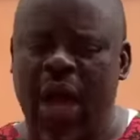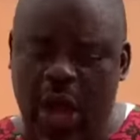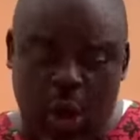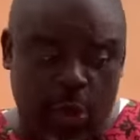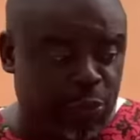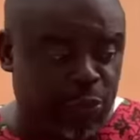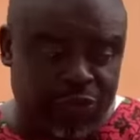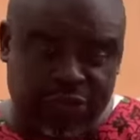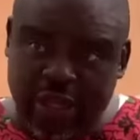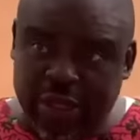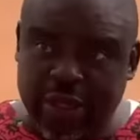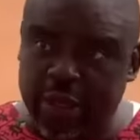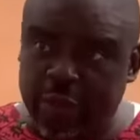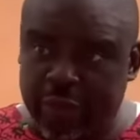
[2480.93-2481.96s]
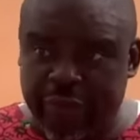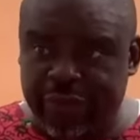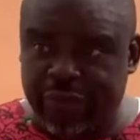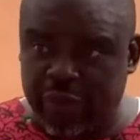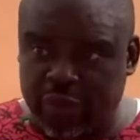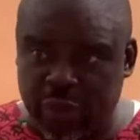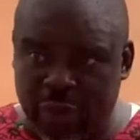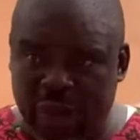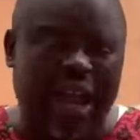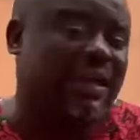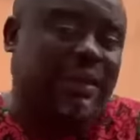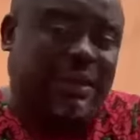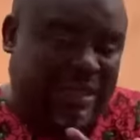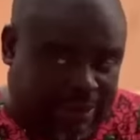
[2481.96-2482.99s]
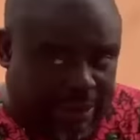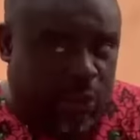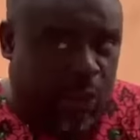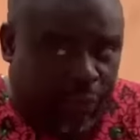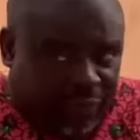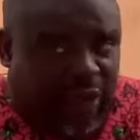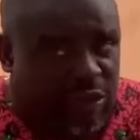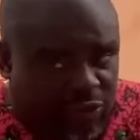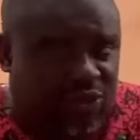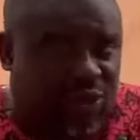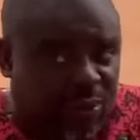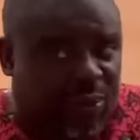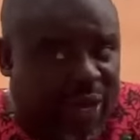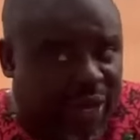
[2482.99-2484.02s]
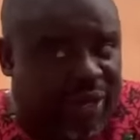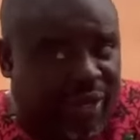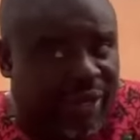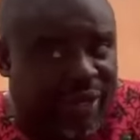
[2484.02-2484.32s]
I hope you started looking for someone, at least, or found somewhere.